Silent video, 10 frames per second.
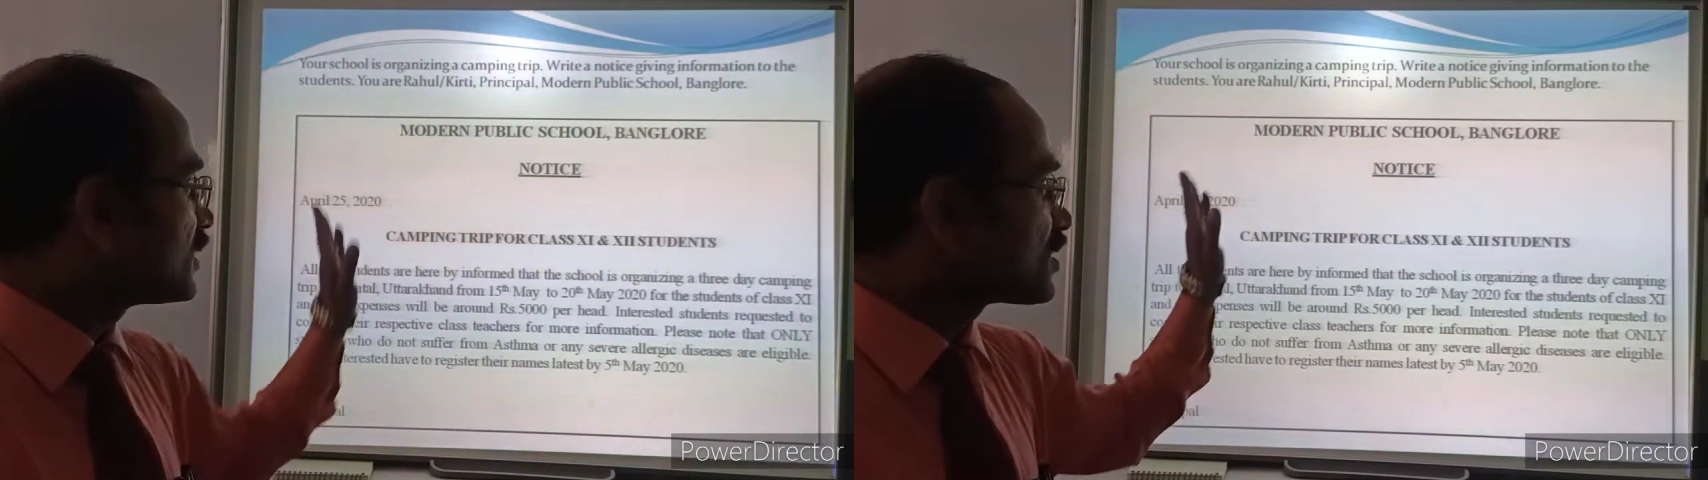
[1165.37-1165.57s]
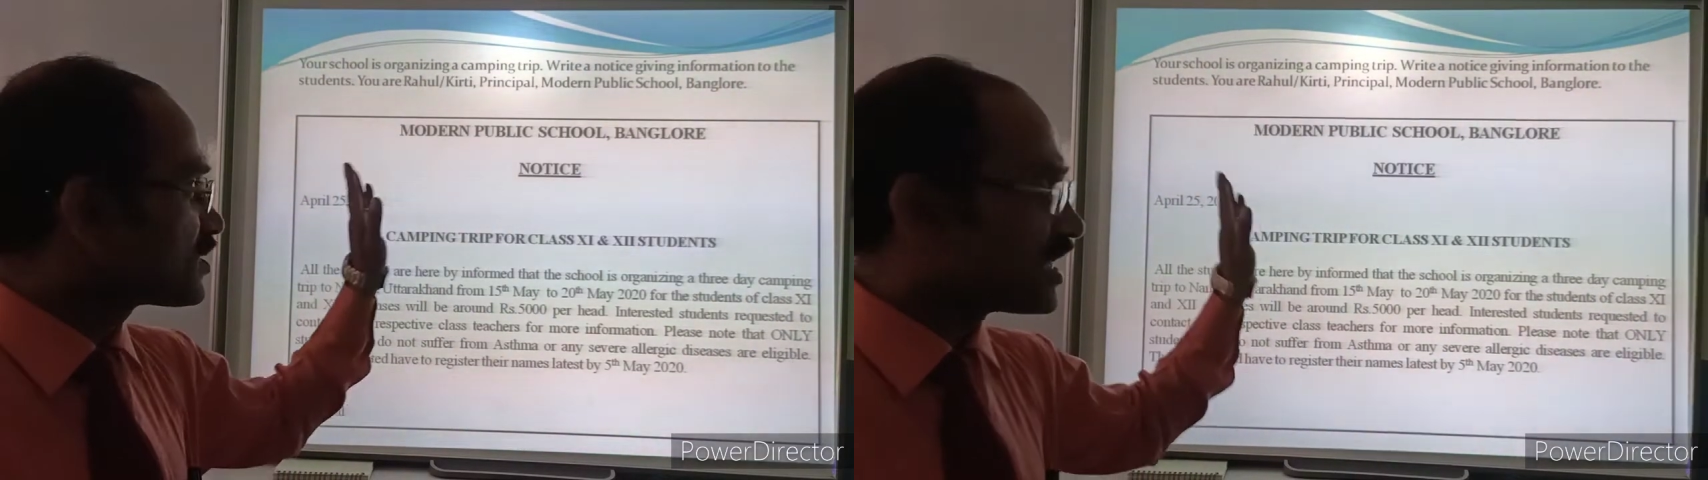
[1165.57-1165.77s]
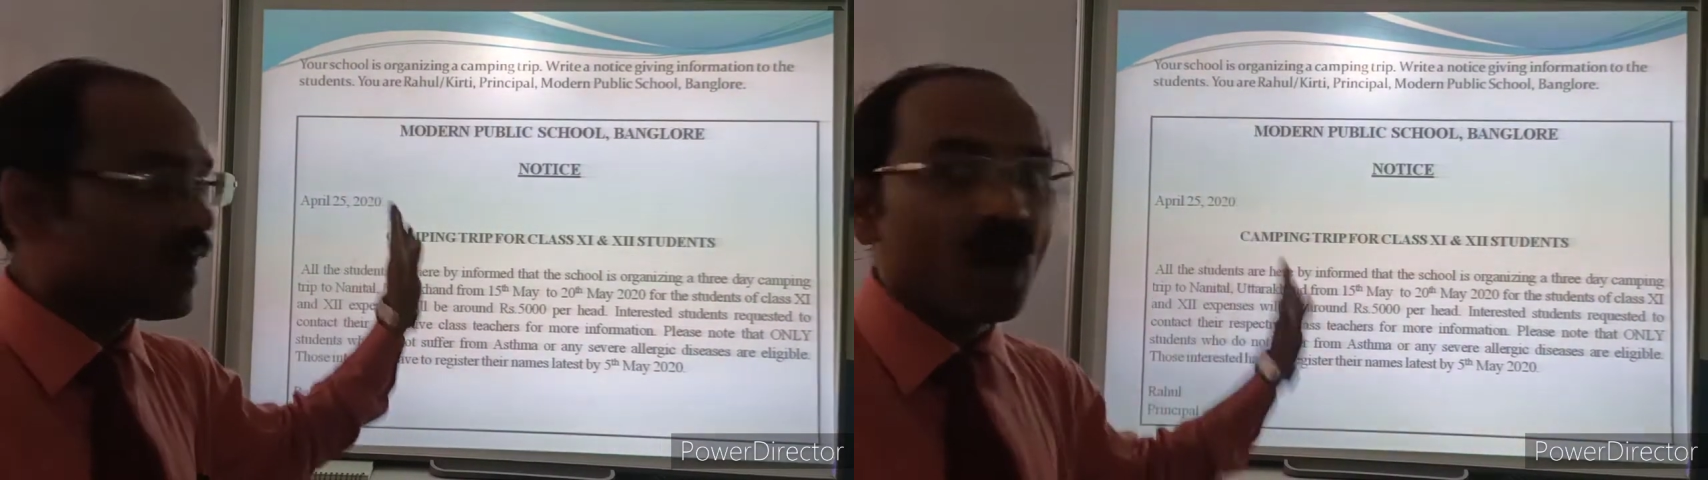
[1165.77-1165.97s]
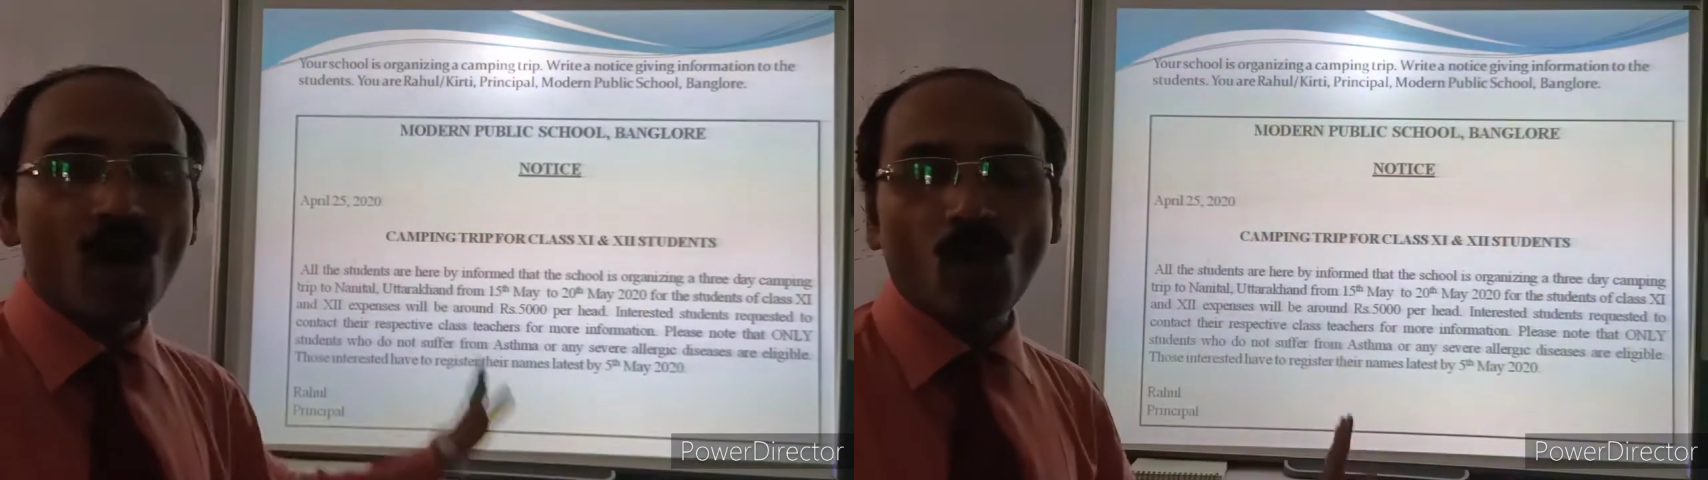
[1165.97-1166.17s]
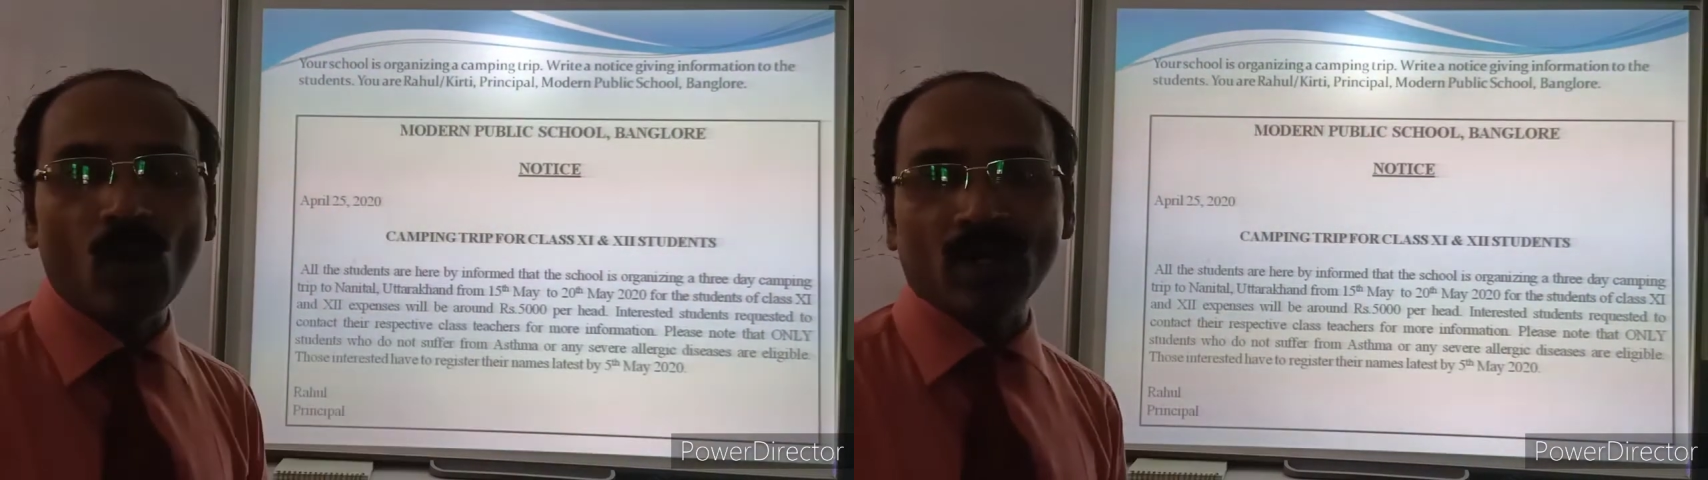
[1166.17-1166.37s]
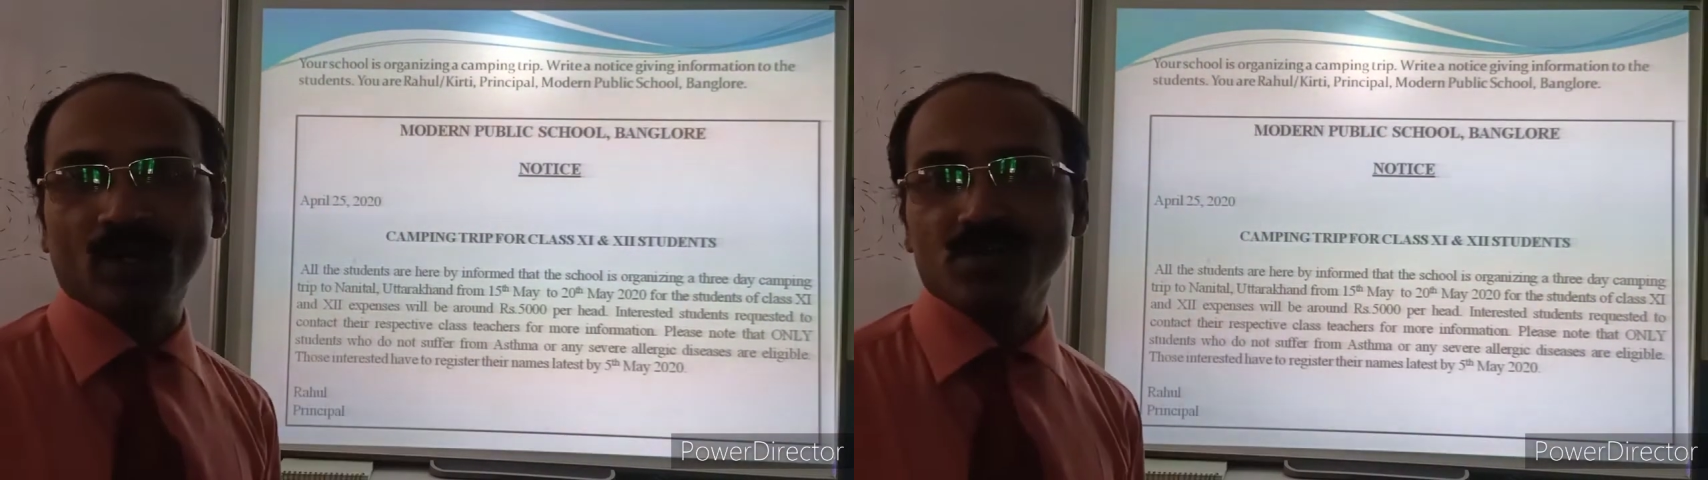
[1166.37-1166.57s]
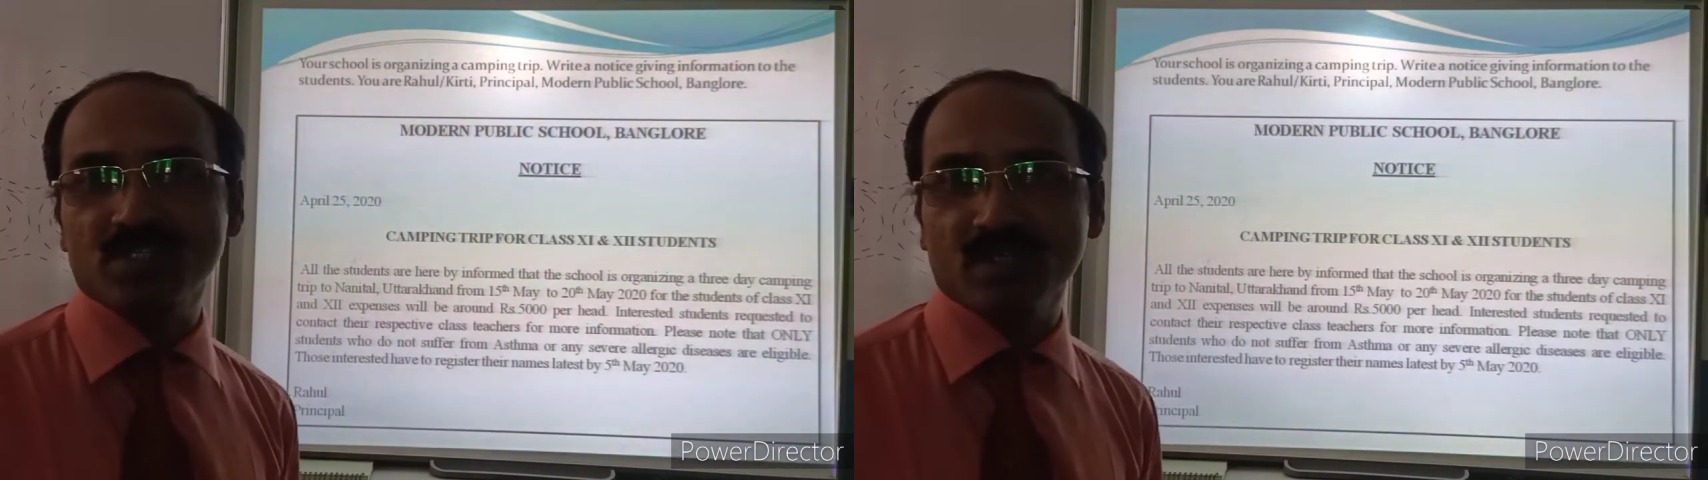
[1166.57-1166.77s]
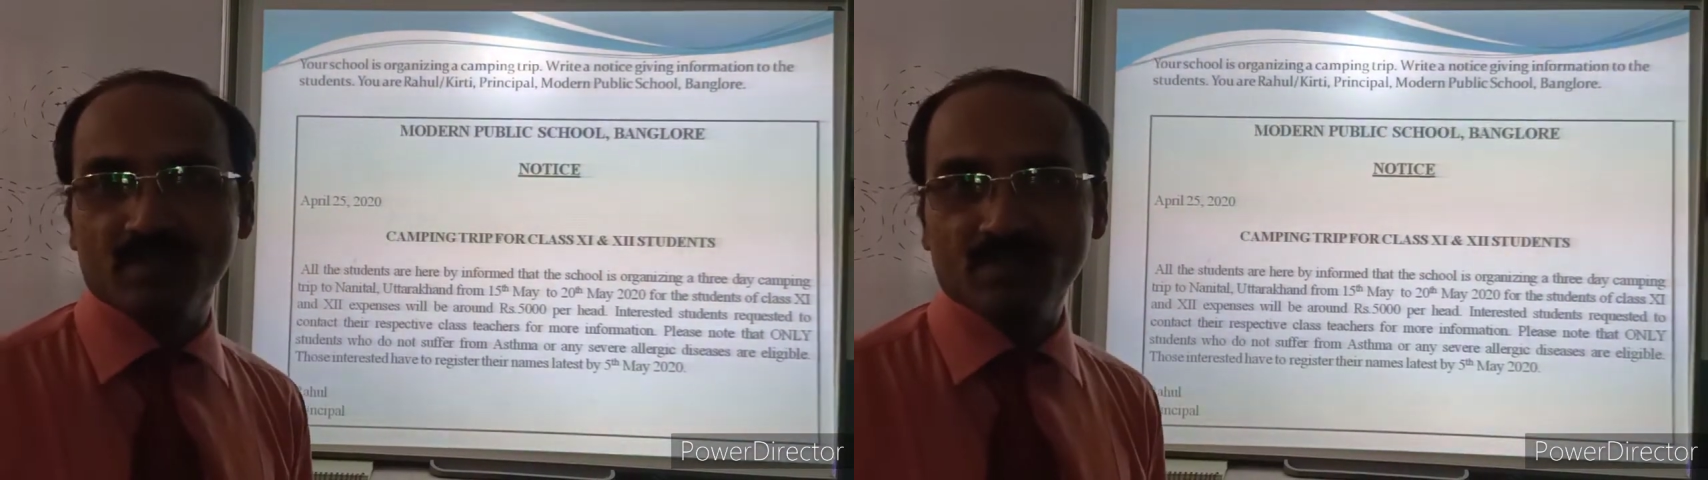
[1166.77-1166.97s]
This is the one
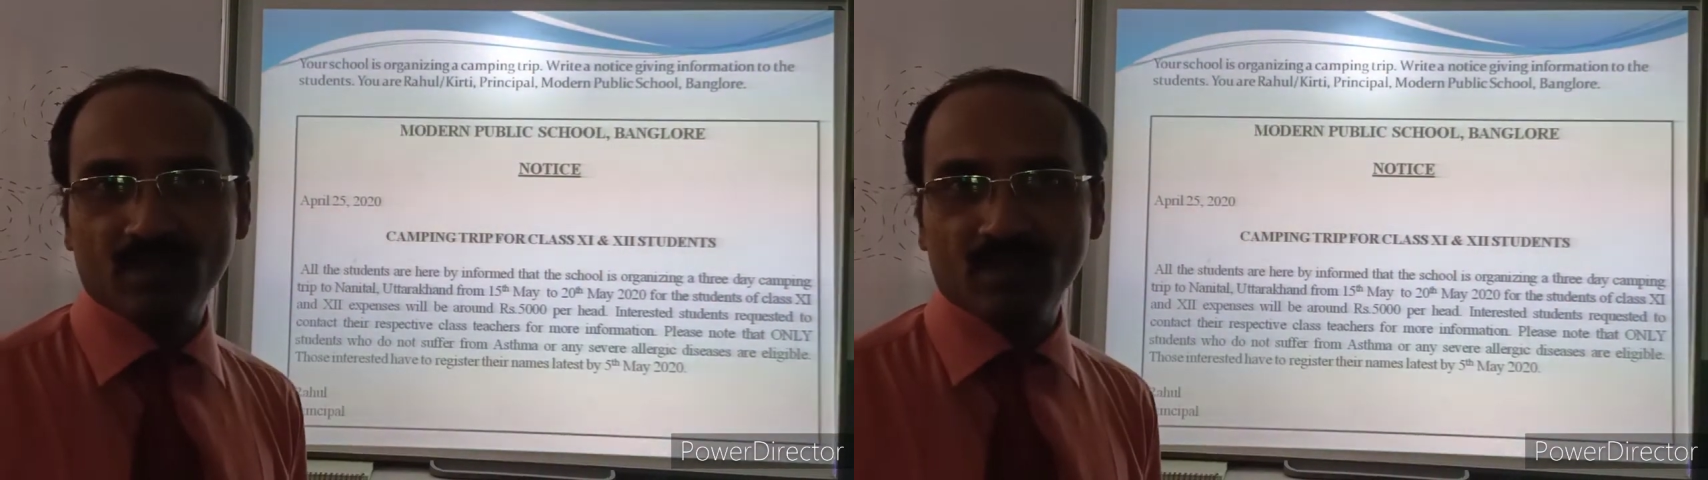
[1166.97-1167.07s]
question.